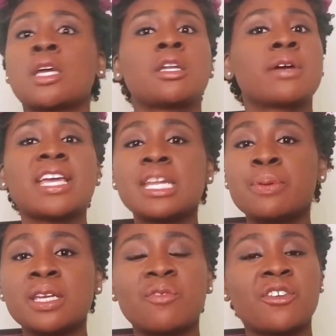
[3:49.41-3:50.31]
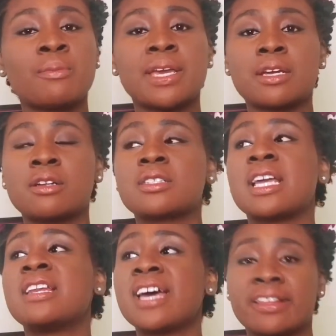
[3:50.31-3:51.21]
independent filmmakers
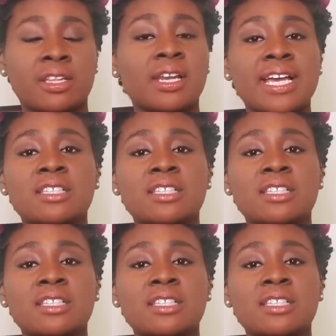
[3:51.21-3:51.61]
and that of the like.